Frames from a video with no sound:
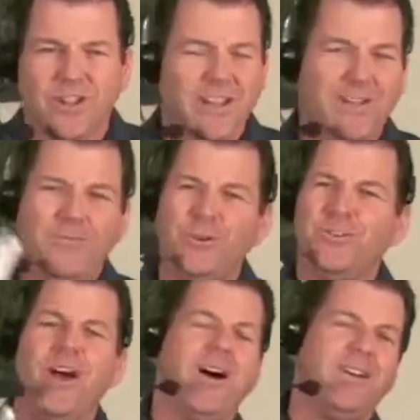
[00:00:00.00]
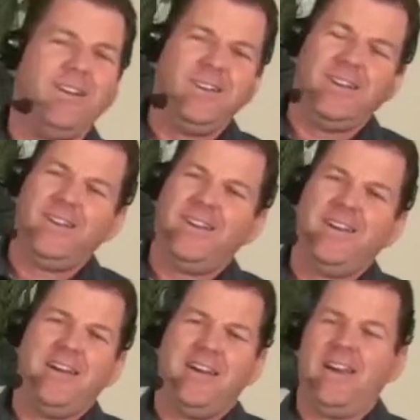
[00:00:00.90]
If you're young
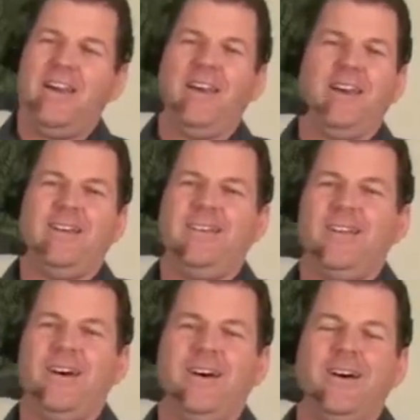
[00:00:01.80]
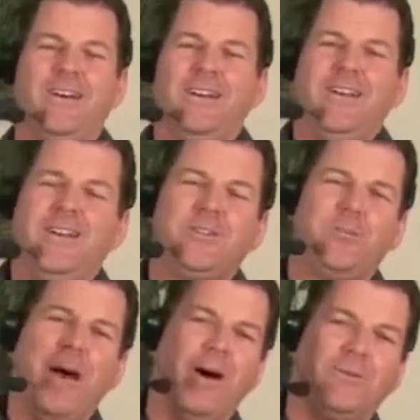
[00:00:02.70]
and it's
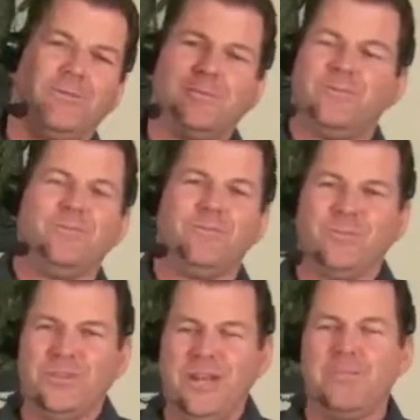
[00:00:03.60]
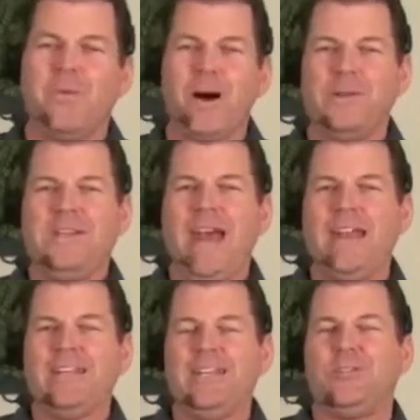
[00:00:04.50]
about getting mom and
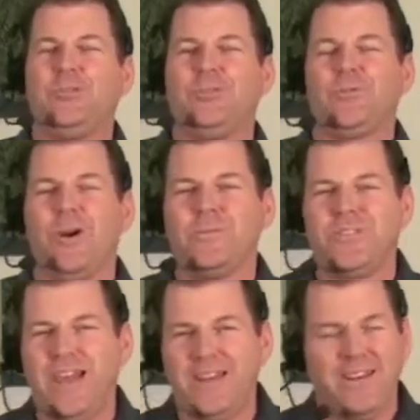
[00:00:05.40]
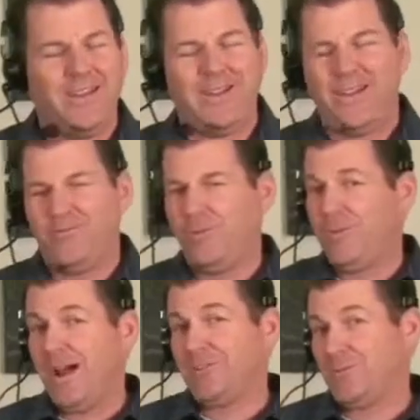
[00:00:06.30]
dad to get you a drum set, if you've
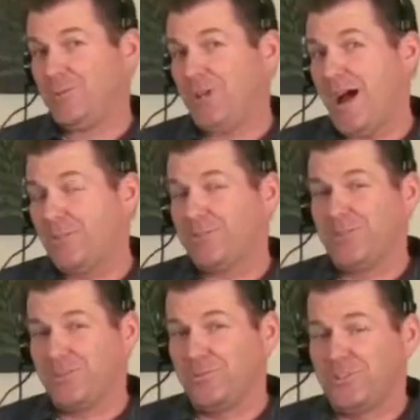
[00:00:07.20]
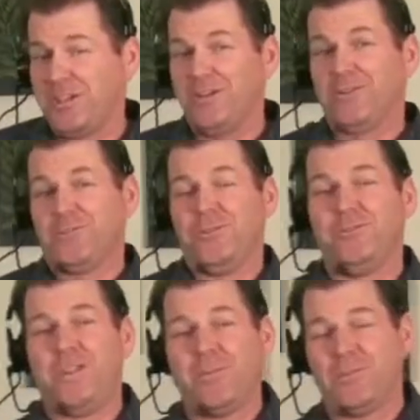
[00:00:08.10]
got some chops and some skills and
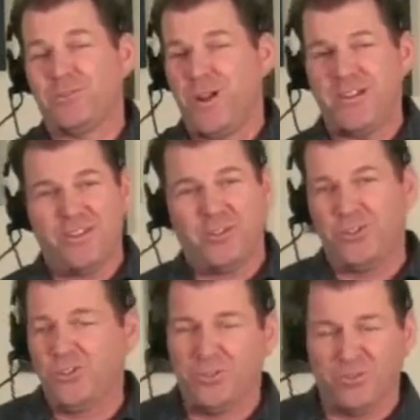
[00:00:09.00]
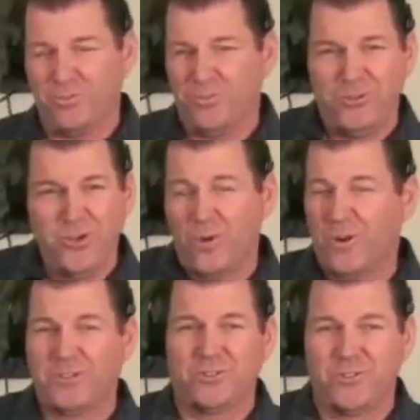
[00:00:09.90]
you've demonstrated that you know
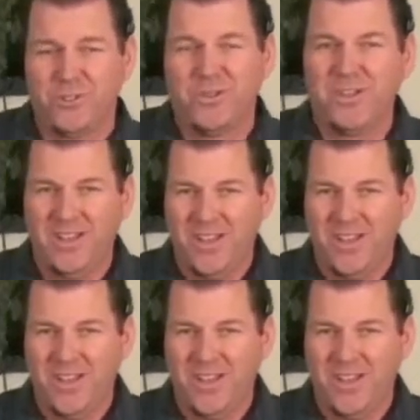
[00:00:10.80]
what you're doing,